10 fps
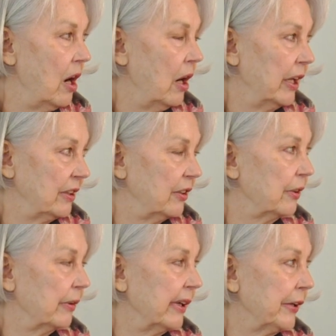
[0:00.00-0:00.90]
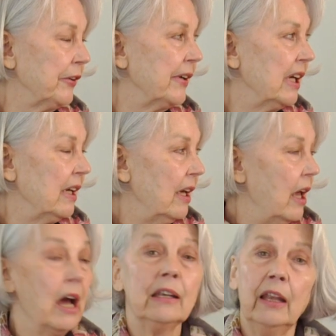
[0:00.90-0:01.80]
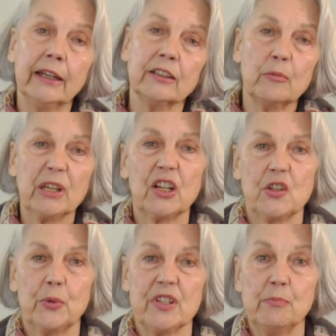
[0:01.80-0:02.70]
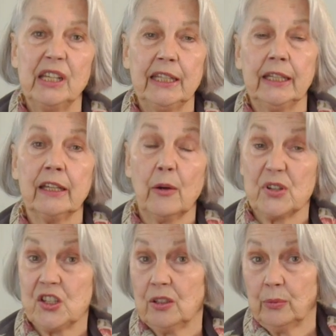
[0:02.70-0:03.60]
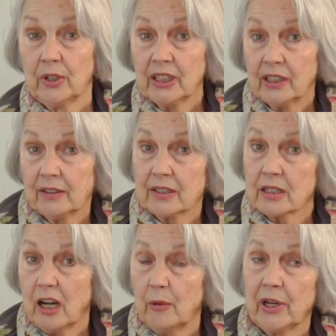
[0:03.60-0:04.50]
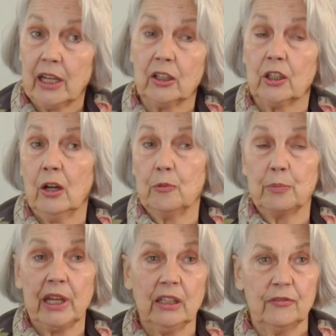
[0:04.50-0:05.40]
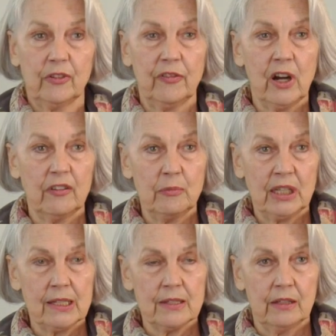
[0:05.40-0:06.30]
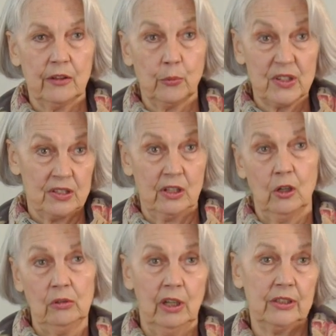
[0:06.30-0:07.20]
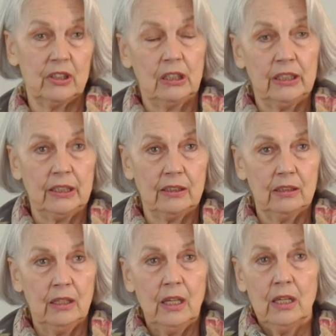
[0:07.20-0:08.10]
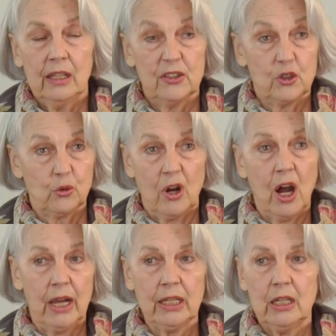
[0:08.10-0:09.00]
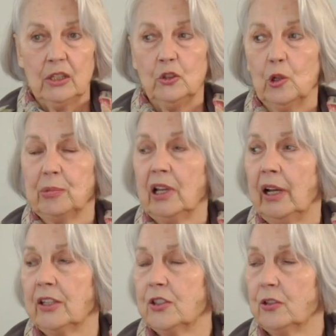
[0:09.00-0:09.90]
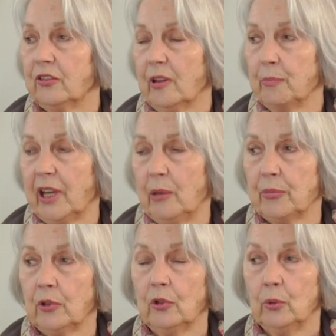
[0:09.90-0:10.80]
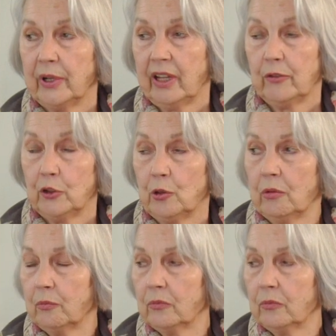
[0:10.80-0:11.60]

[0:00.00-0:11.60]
art career. I liked it because it was immediate. I was still working at the time, and I could go and paint for 5 minutes and there wasn't a whole lot to clean. It's dry, you apply it to some paper or whatever your